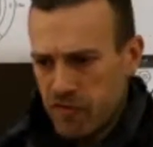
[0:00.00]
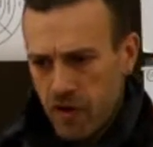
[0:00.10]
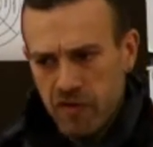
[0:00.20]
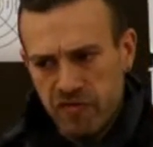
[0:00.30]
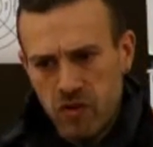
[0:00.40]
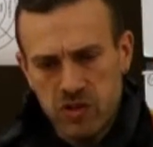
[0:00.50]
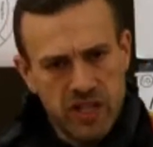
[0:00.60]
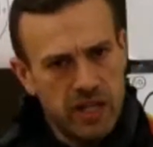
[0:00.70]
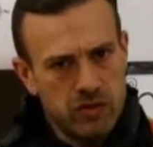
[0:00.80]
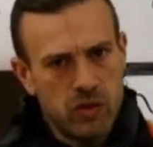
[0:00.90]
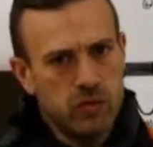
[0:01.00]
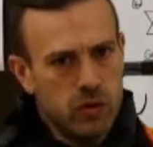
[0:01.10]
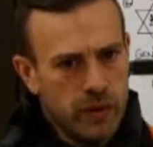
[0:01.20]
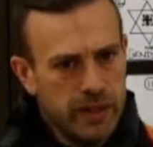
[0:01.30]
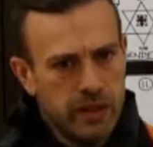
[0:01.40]
the fairy folks say
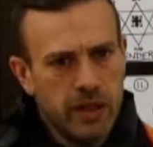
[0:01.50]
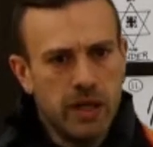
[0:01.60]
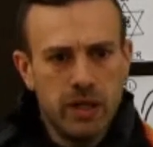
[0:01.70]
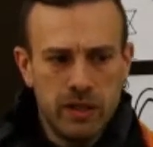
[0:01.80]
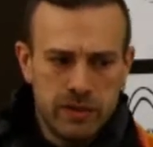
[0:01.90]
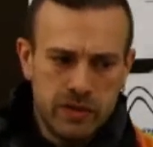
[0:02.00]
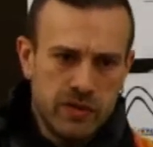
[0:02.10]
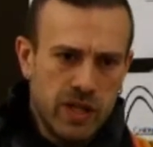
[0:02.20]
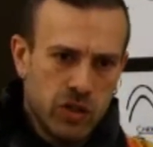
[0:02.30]
don't do it. This is